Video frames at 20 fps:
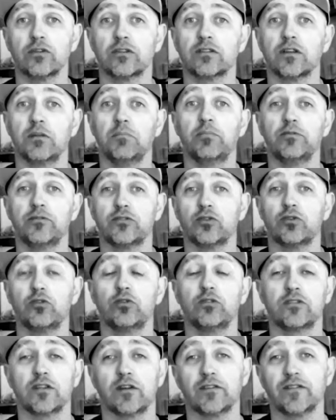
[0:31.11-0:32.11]
So
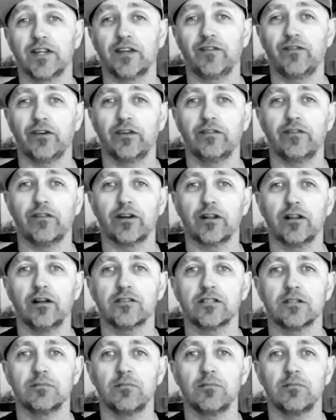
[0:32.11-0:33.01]
Zuus, those are very, very close to